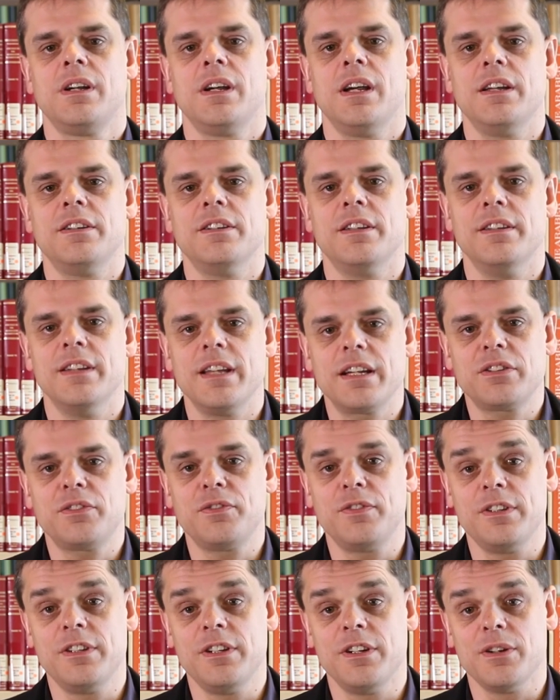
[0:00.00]
In the next
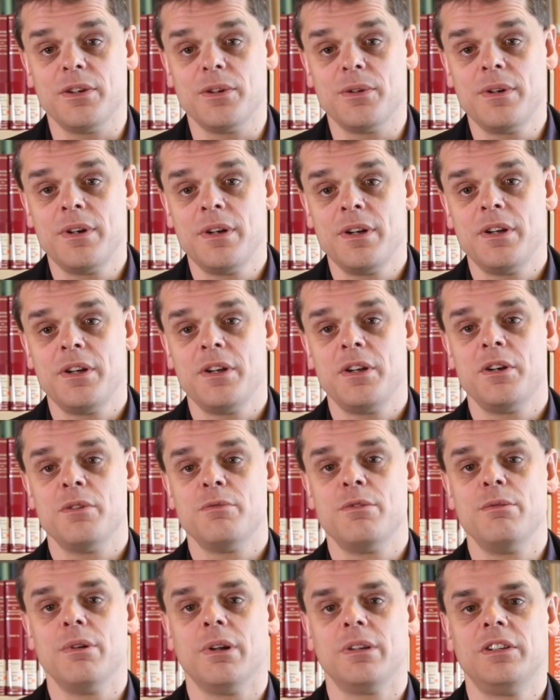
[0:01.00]
video,
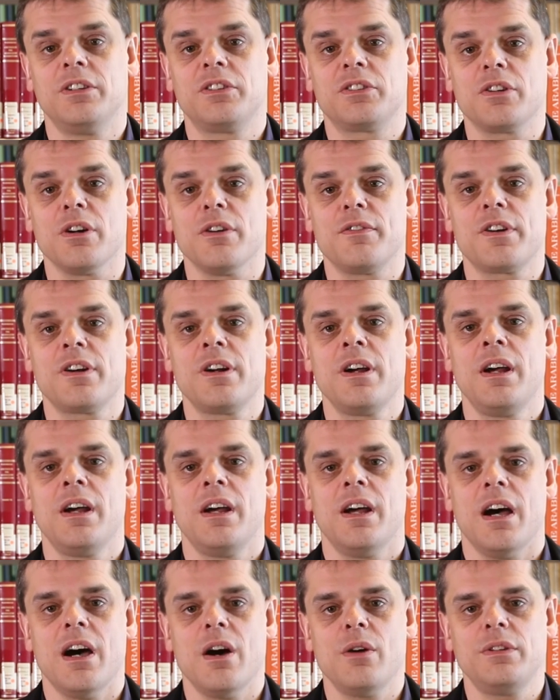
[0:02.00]
we will discover
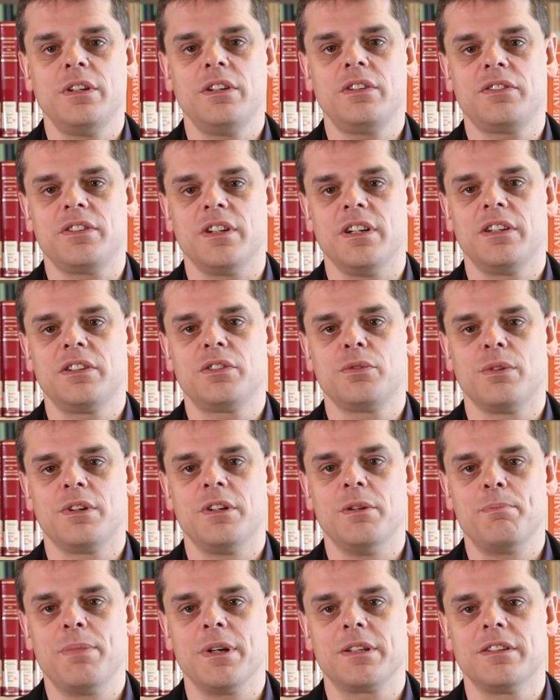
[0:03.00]
how these things were
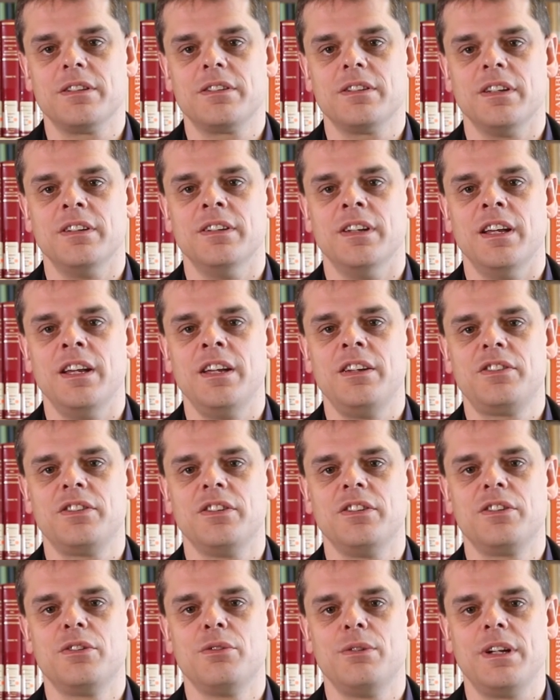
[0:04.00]
depicted in
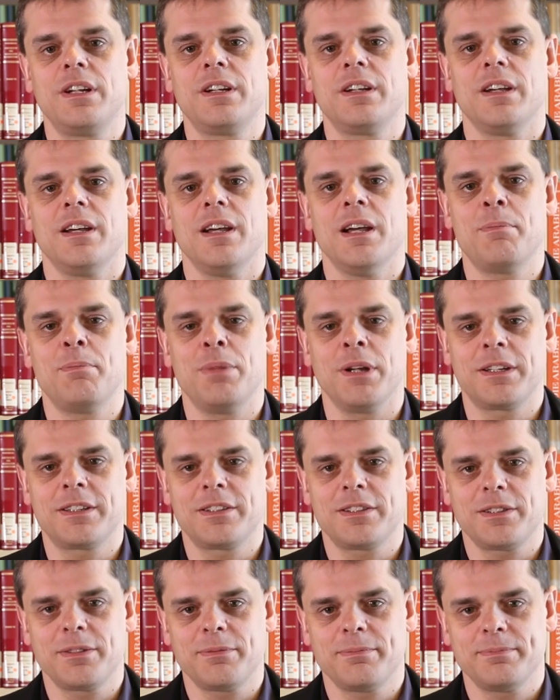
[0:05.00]
ancient Greek
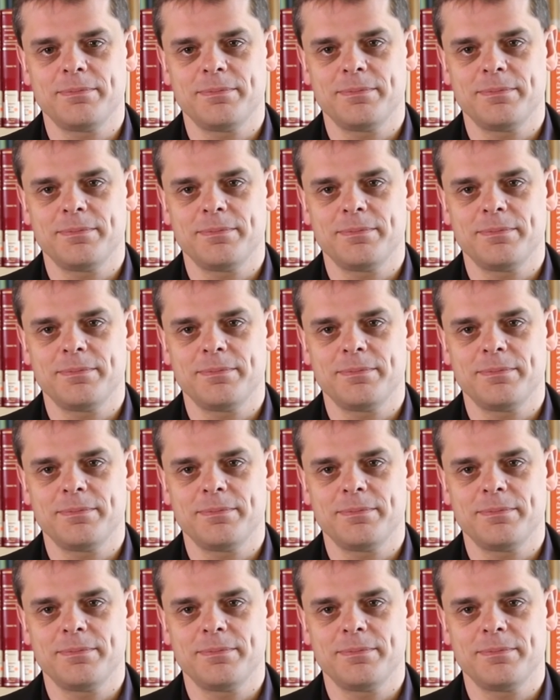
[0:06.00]
epics.